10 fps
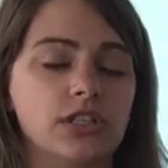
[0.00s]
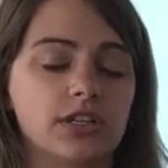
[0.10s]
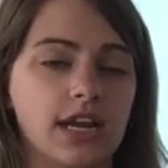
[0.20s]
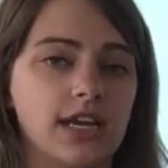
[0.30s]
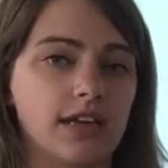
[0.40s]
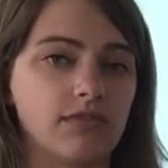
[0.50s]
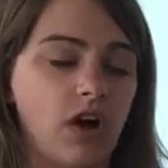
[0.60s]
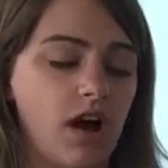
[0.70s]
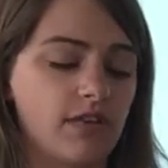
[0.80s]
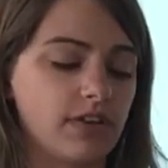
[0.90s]
they're gonna give
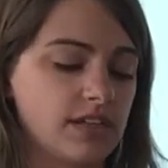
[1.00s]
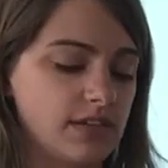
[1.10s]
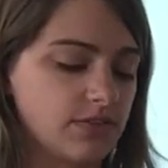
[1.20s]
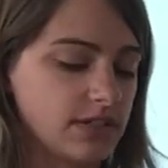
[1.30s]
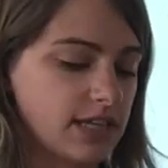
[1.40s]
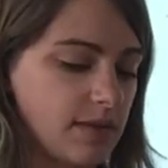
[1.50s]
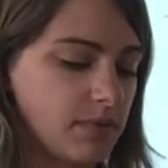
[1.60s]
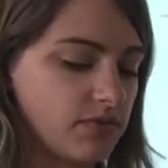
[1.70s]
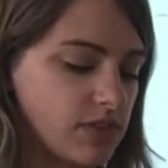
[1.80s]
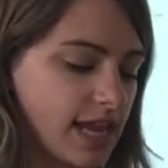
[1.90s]
off a different type
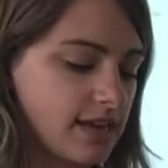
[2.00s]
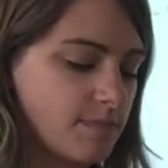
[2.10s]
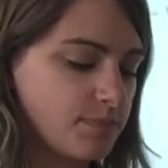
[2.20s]
of light.